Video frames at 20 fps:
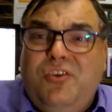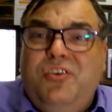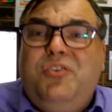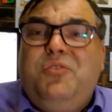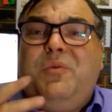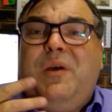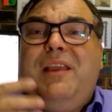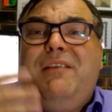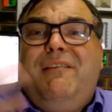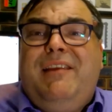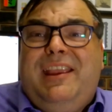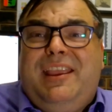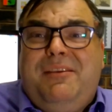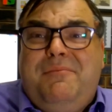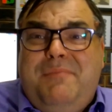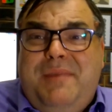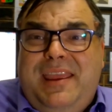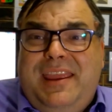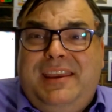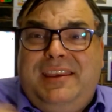Who do I
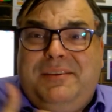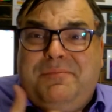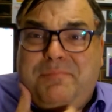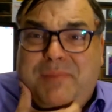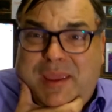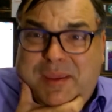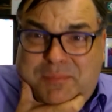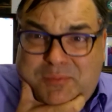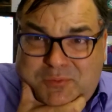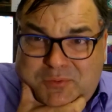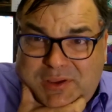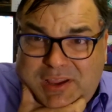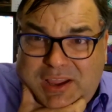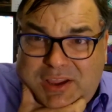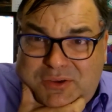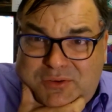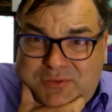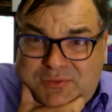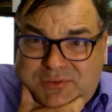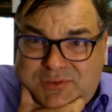recommend people
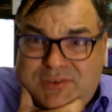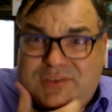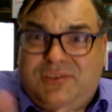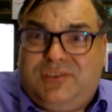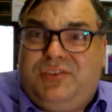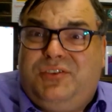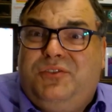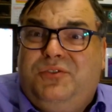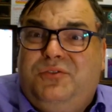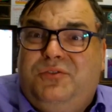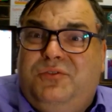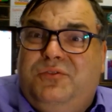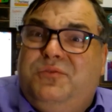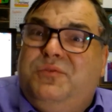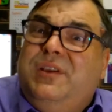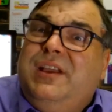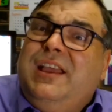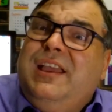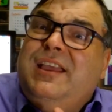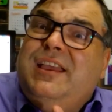go
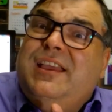to